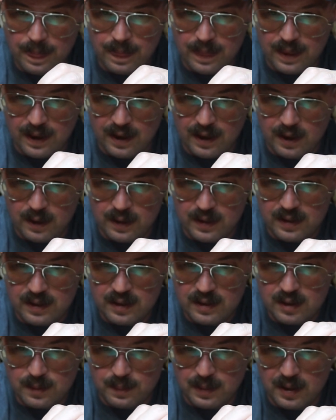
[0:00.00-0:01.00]
Now it
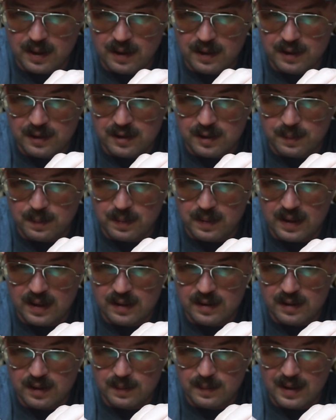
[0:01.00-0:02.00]
does appear the
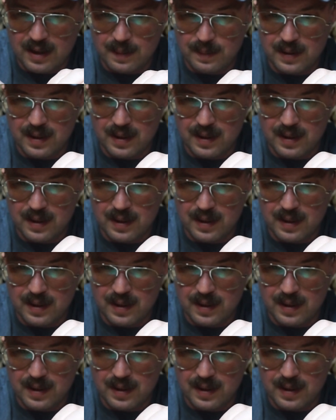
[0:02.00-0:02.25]
suppressor might